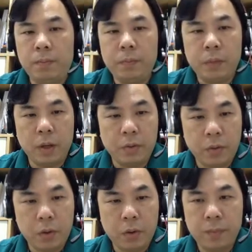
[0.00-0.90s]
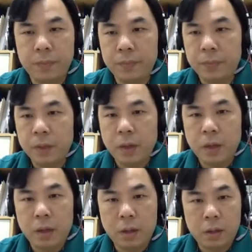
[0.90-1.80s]
Therefore,
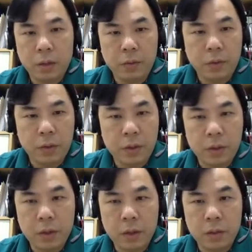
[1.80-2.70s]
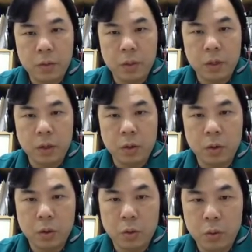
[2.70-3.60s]
therefore in this case we can
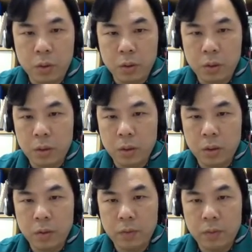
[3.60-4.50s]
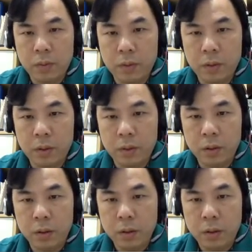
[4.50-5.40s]
conclude, okay, from here
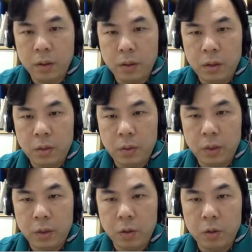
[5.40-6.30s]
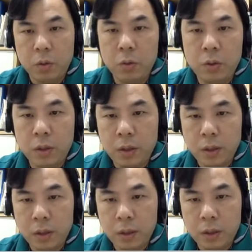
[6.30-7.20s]
we can conclude
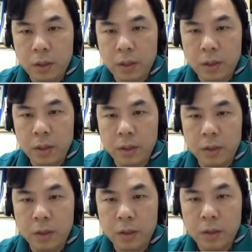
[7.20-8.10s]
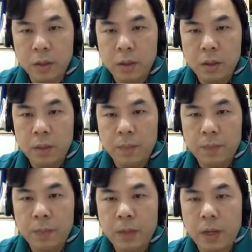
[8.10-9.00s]
the second
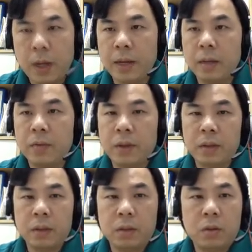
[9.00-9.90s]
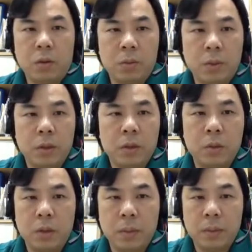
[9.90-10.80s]
eigenvectors corresponding
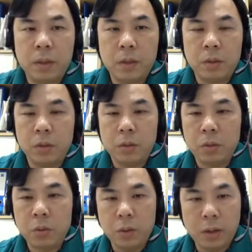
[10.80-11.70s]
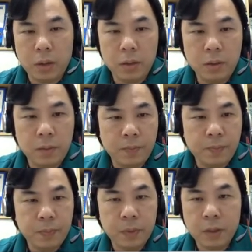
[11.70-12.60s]
to lambda equal to 2 as,
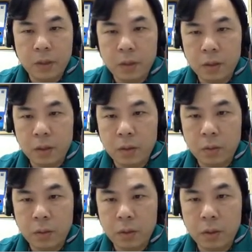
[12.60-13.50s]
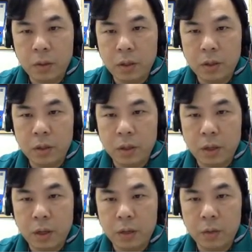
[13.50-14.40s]
okay, now which is actually
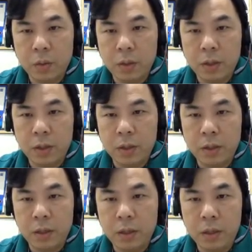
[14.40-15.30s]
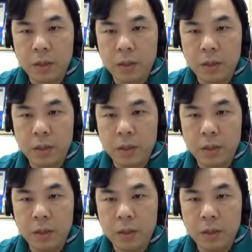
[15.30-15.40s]
x, y, z,